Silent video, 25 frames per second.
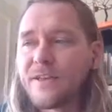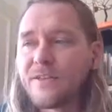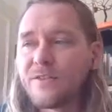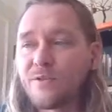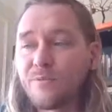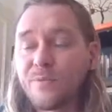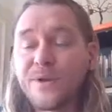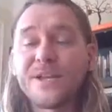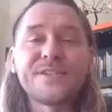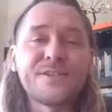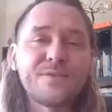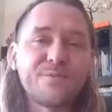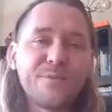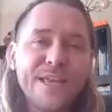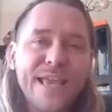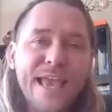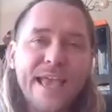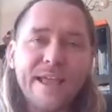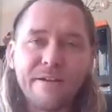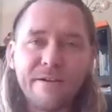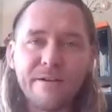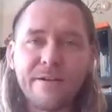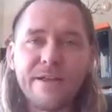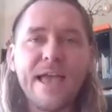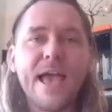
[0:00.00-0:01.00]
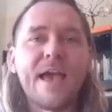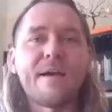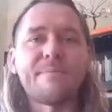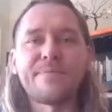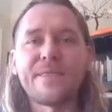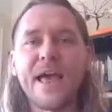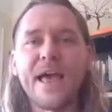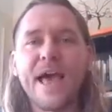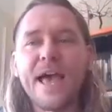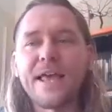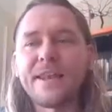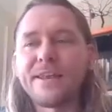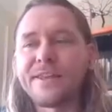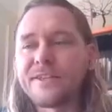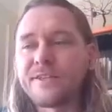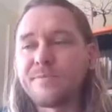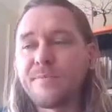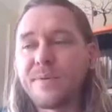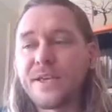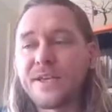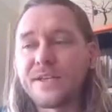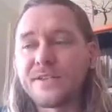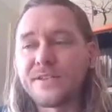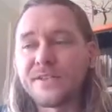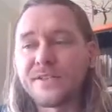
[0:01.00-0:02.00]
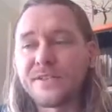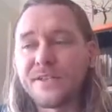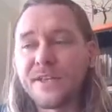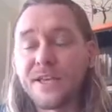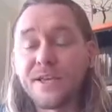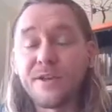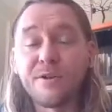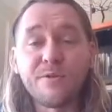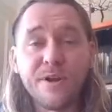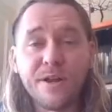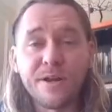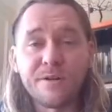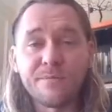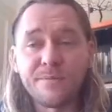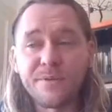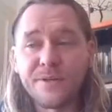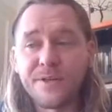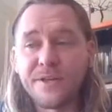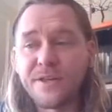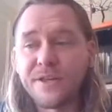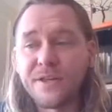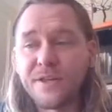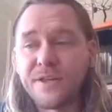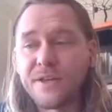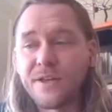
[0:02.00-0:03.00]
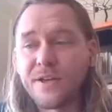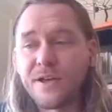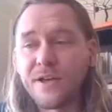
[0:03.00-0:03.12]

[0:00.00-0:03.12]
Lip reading: The reason we air-gap that is because it's incredibly